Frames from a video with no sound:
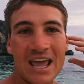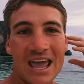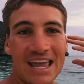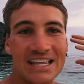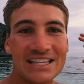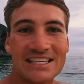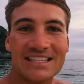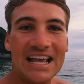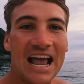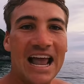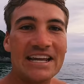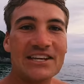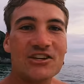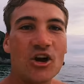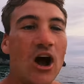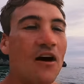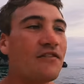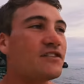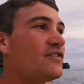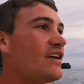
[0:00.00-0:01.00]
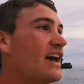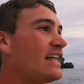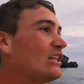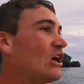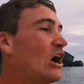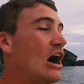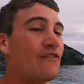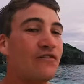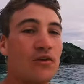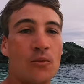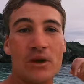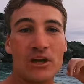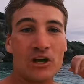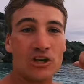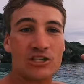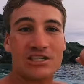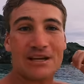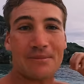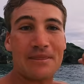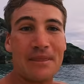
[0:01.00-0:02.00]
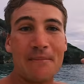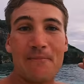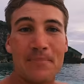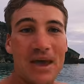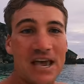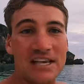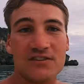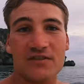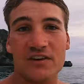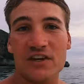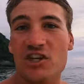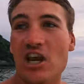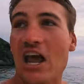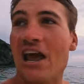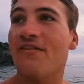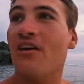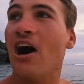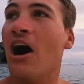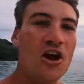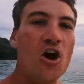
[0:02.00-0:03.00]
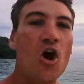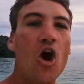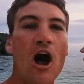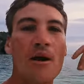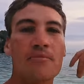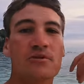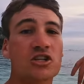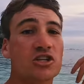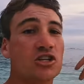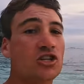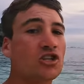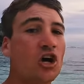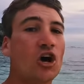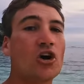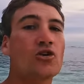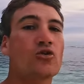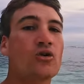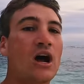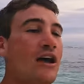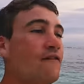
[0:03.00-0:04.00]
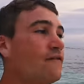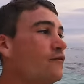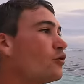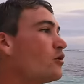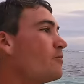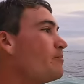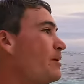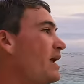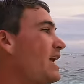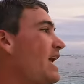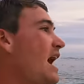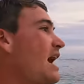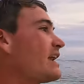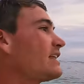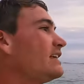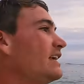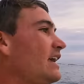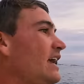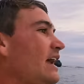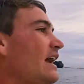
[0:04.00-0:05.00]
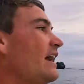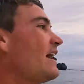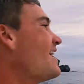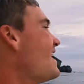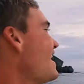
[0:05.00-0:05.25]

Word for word: insane dives of our life, and we got some of the best fish ever. I'm just so grateful to be out here.